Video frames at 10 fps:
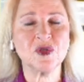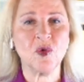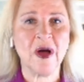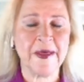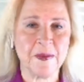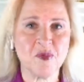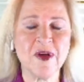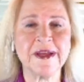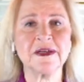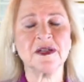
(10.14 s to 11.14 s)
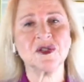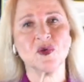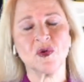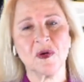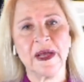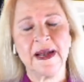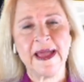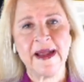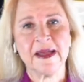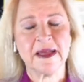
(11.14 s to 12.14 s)
who are either pregnant or
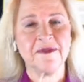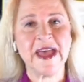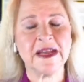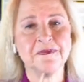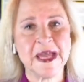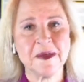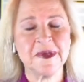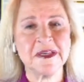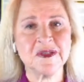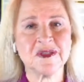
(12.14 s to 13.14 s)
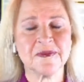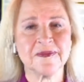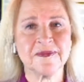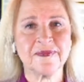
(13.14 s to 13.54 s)
have had babies?